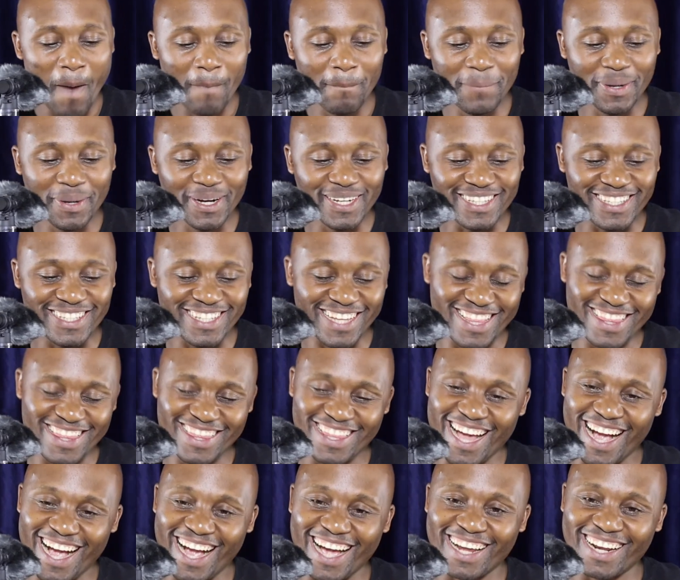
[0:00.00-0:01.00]
Putin
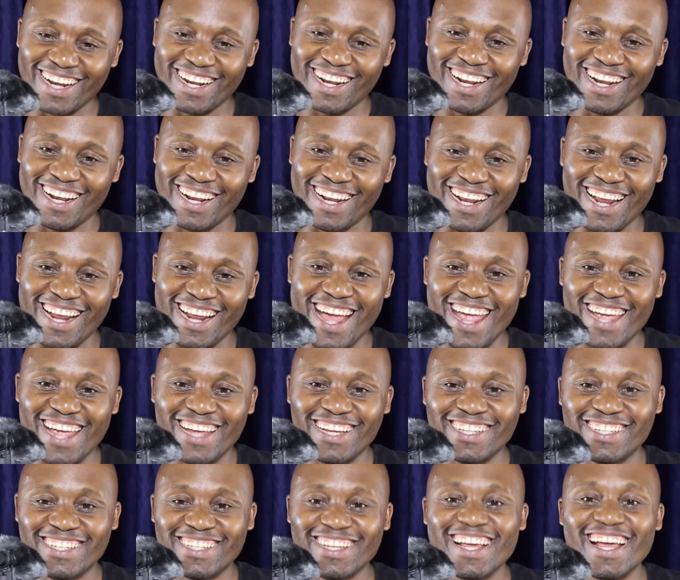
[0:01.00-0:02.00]
the
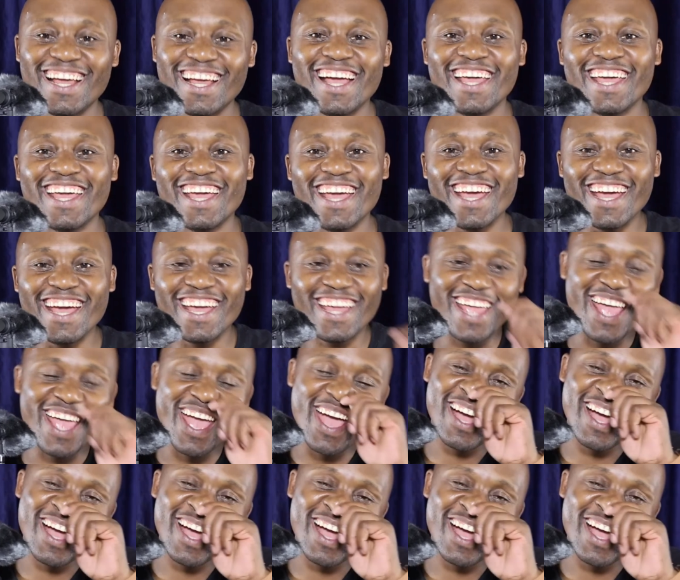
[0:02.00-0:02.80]
Great. Yay.